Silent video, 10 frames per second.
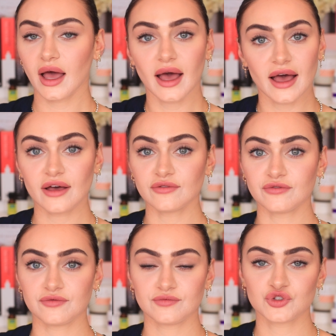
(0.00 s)

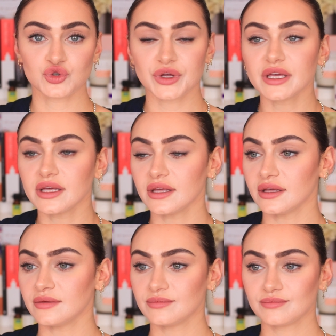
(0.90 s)
have
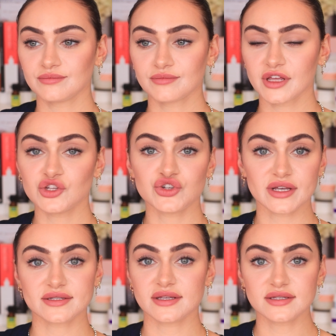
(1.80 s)
tricky
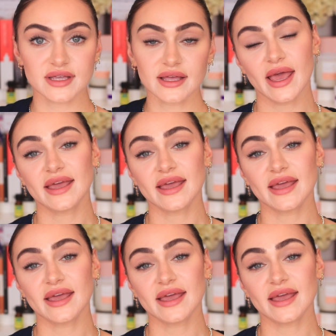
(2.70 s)
congested skin.